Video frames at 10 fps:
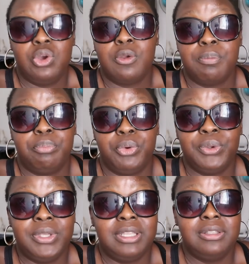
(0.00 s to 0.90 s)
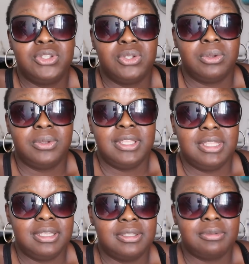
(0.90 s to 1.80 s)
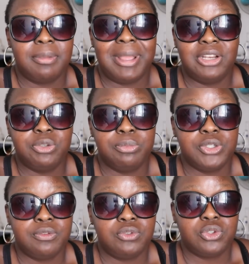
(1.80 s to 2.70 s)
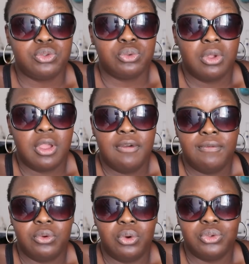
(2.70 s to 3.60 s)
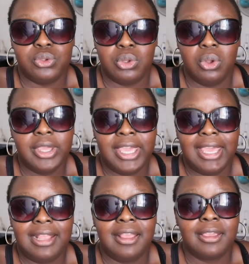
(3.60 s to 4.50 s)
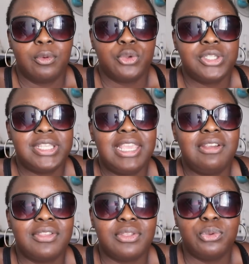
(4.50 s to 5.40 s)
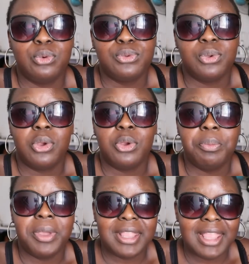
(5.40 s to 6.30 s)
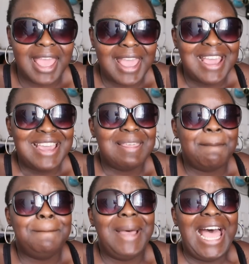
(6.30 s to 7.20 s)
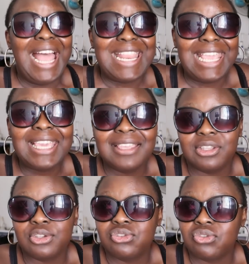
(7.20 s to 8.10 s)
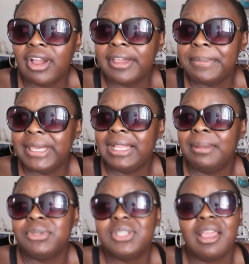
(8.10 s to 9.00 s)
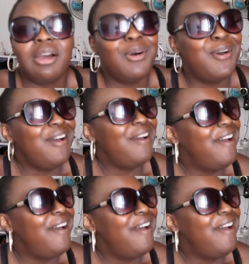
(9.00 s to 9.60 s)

aren't broken so he thinks the manager must have just forgotten to lock it and like just hearing the doors were open the panic that struck me and i'm just like oh